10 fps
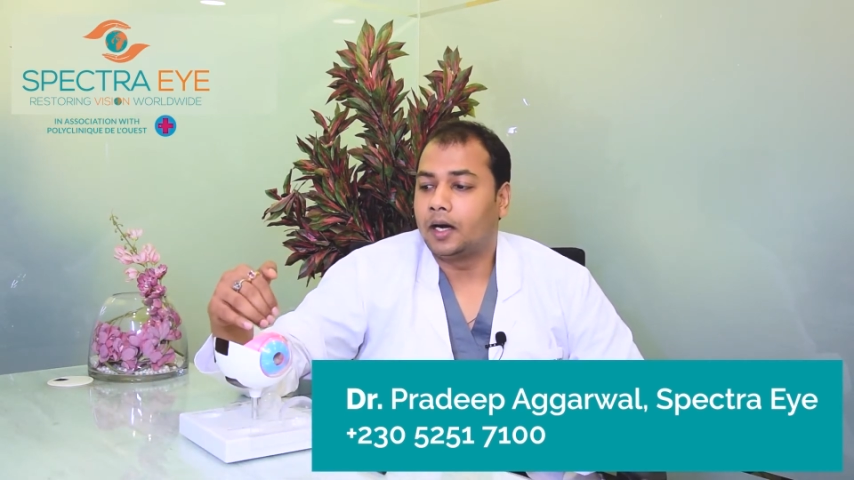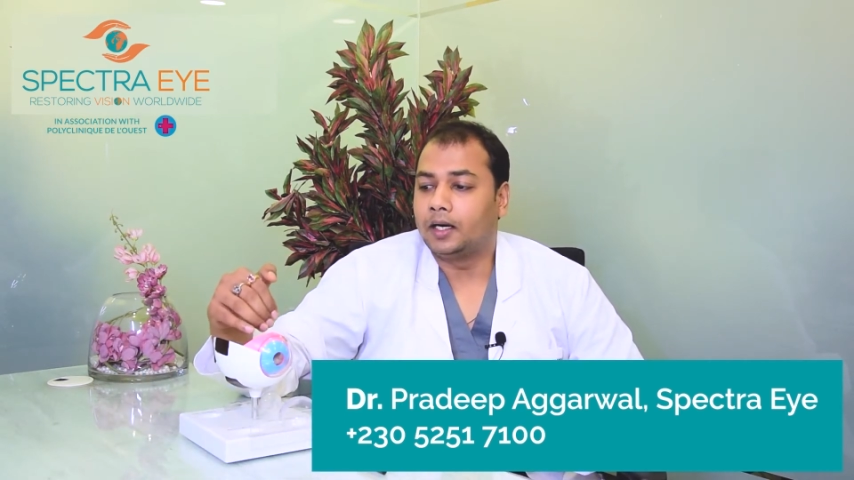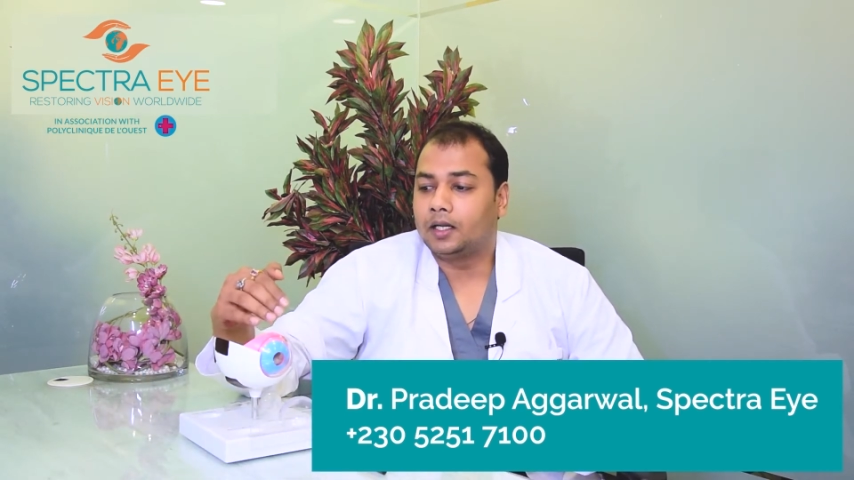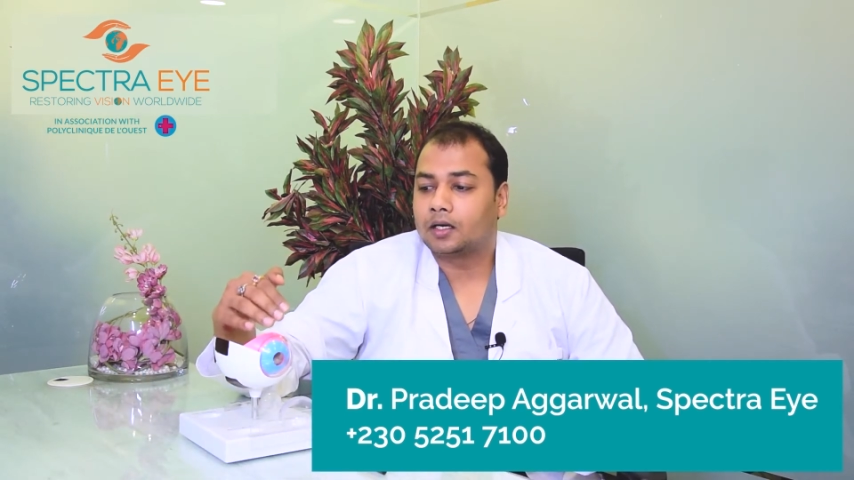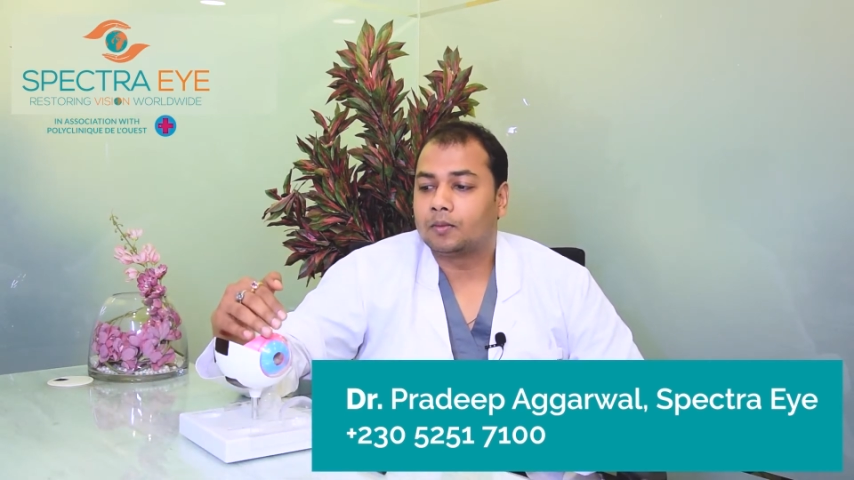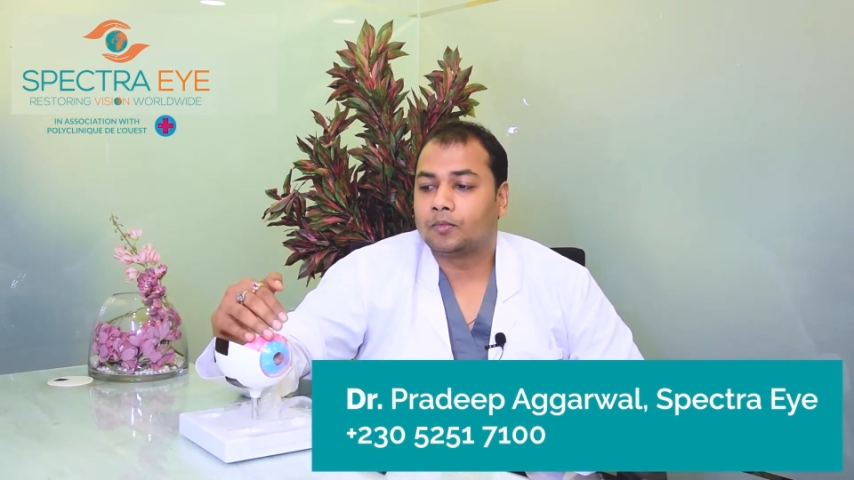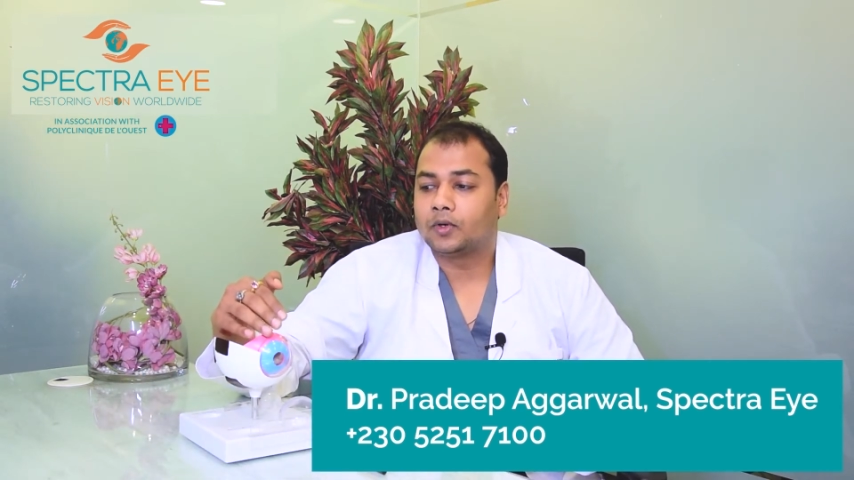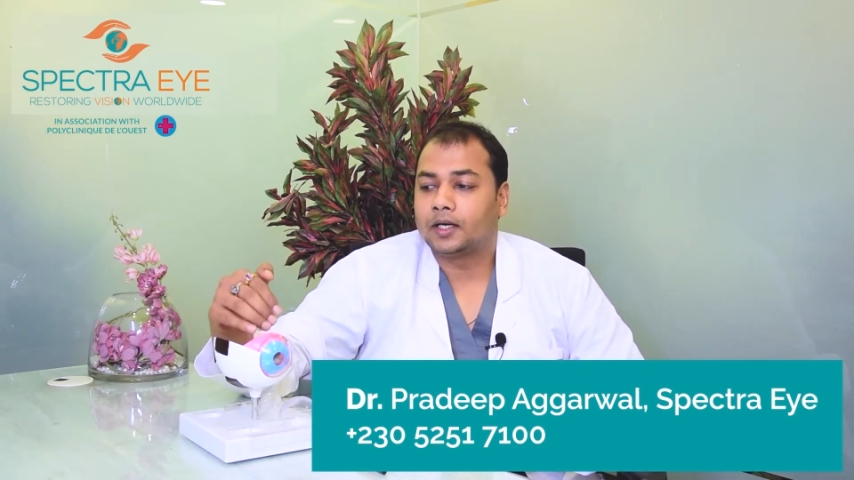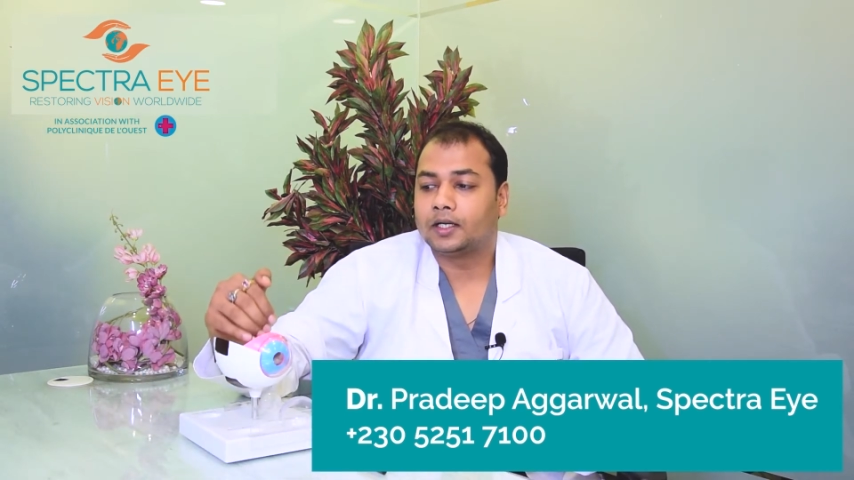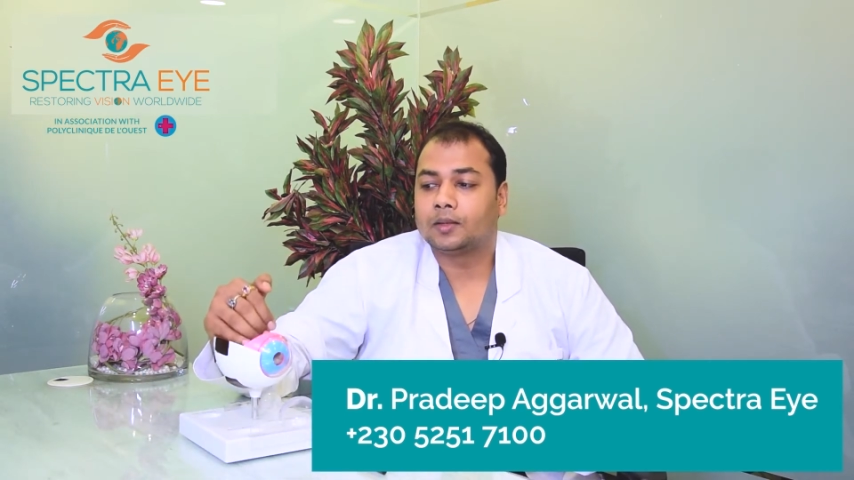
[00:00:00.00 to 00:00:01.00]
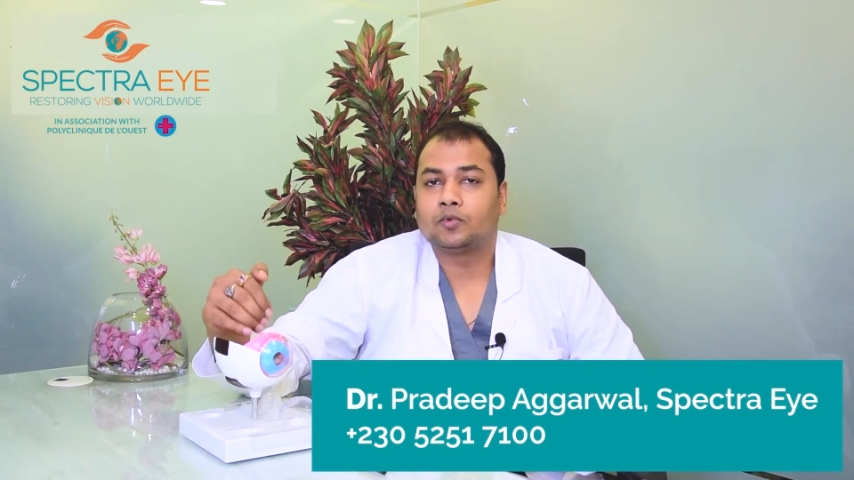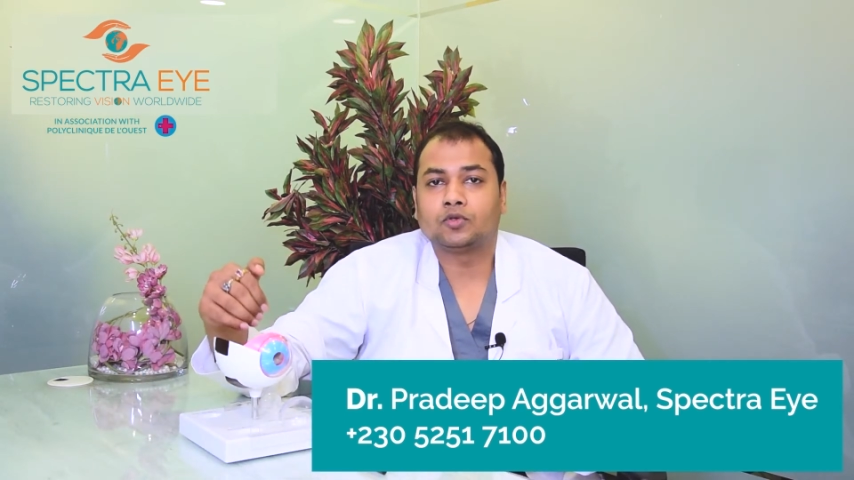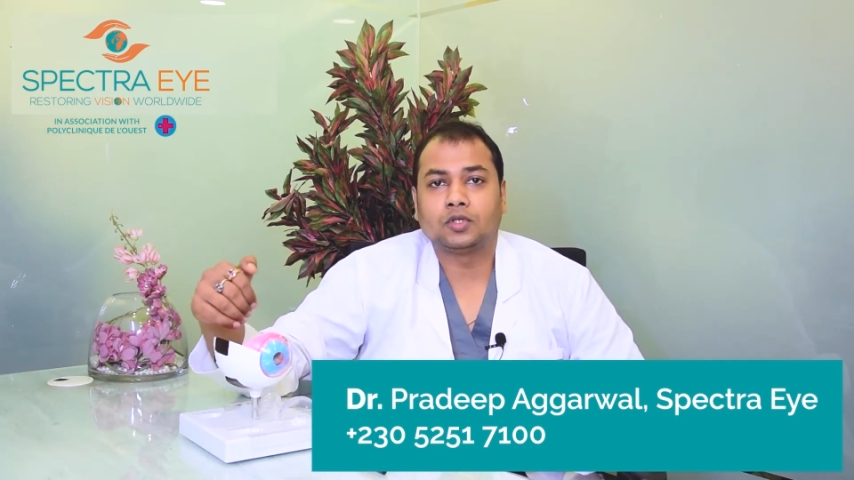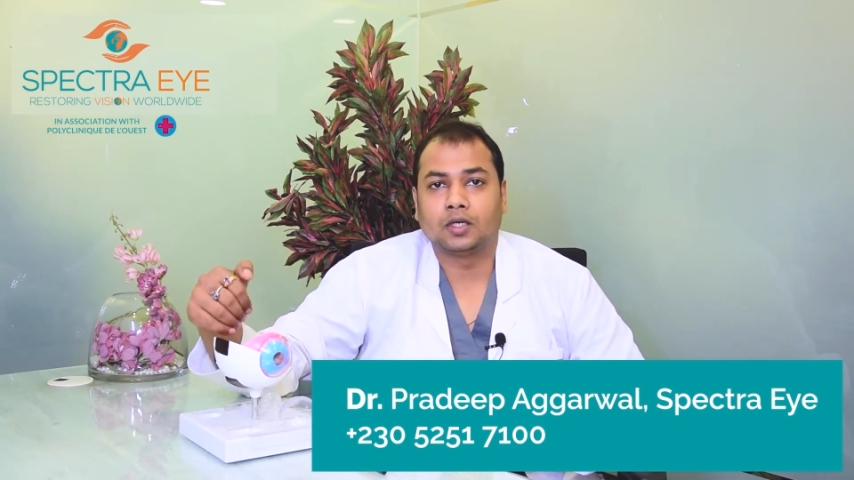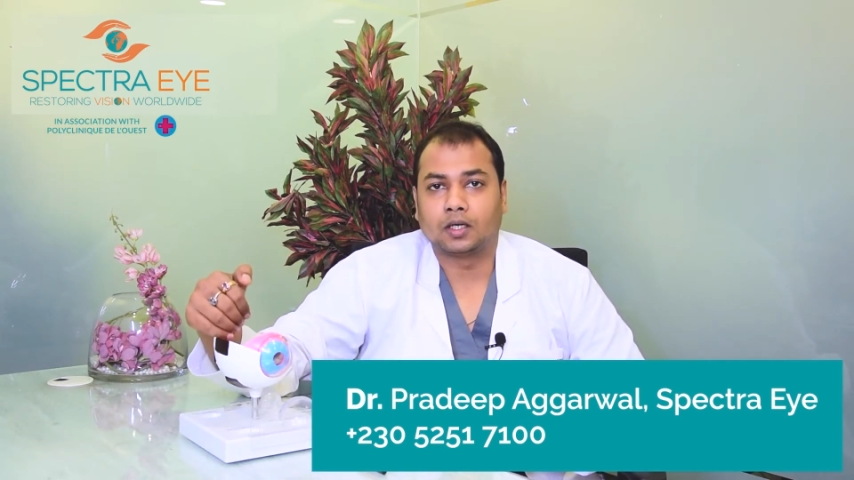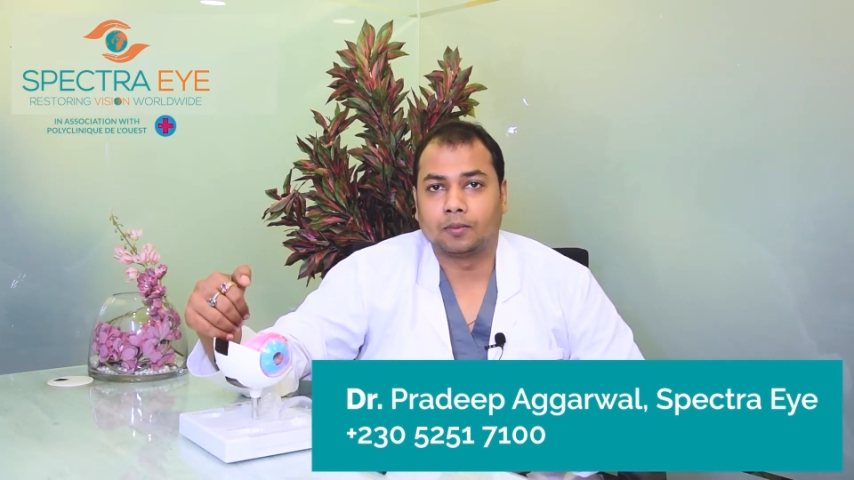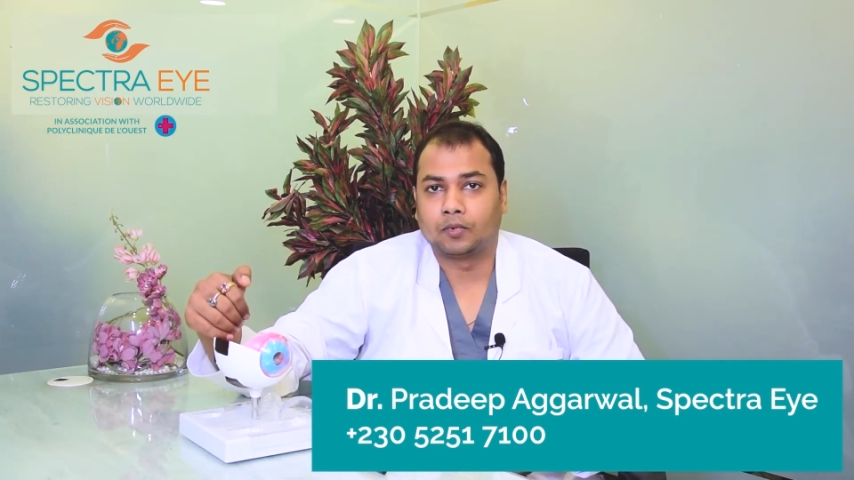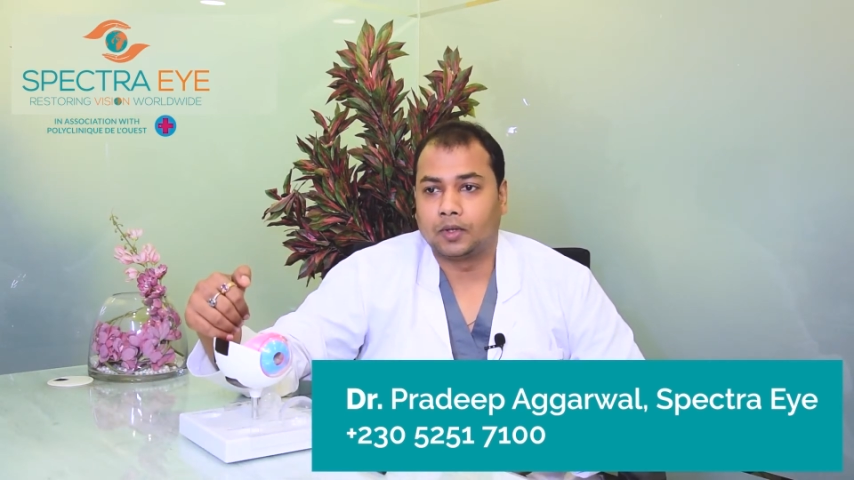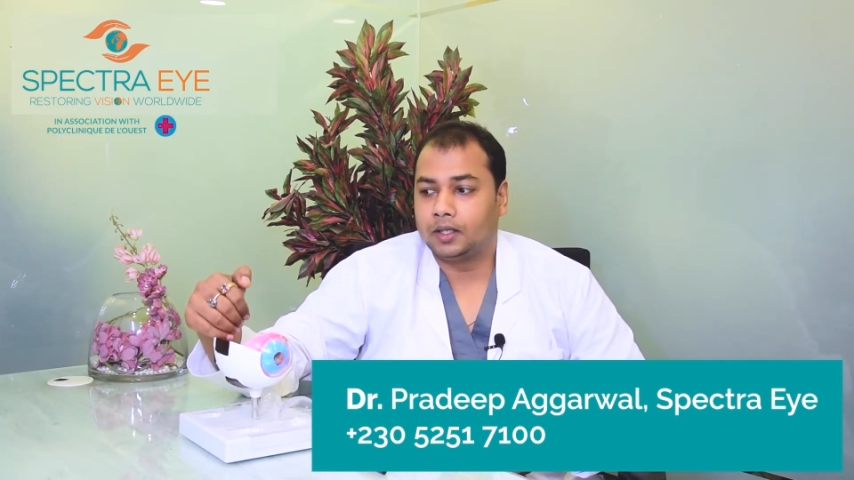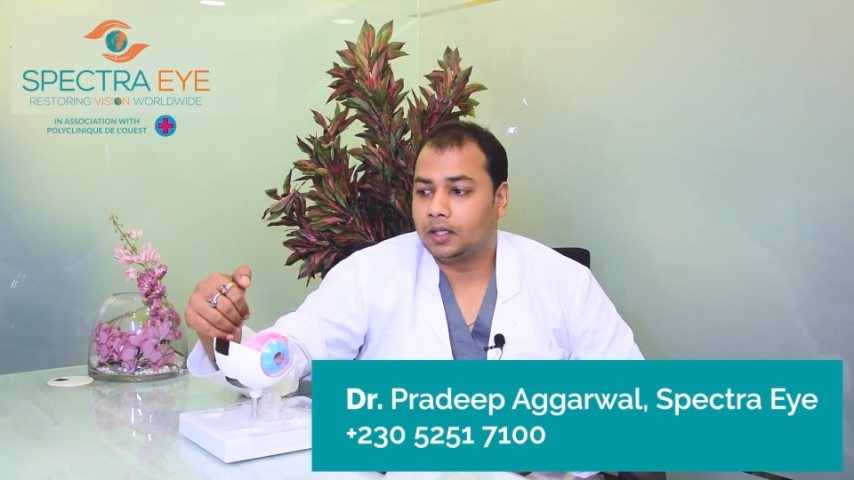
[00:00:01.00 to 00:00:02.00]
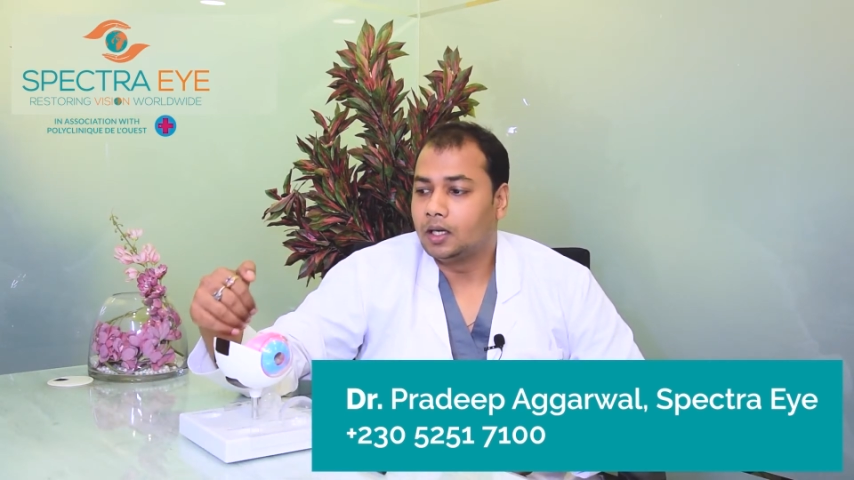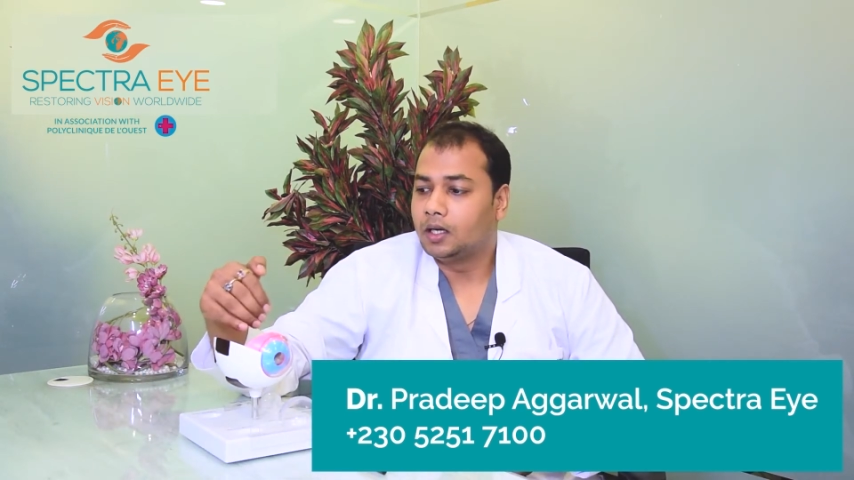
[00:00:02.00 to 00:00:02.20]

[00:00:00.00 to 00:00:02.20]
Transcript: anterior component and the posterior component.